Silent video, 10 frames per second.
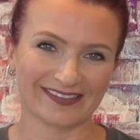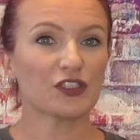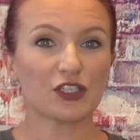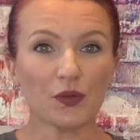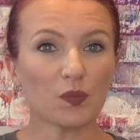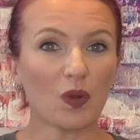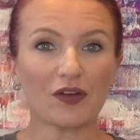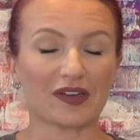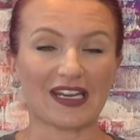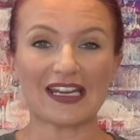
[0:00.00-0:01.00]
Don't
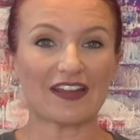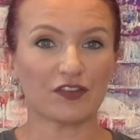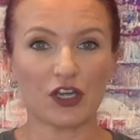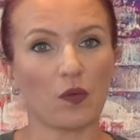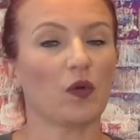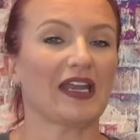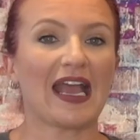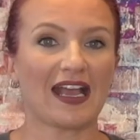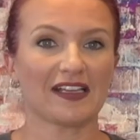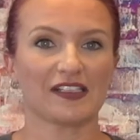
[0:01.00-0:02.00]
worry if no one
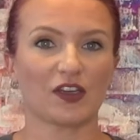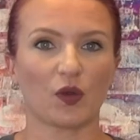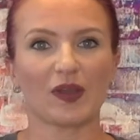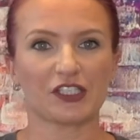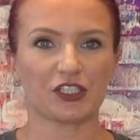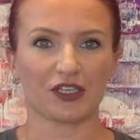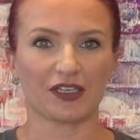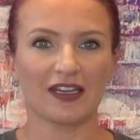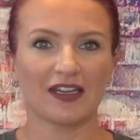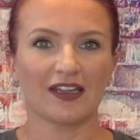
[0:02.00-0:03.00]
has a question.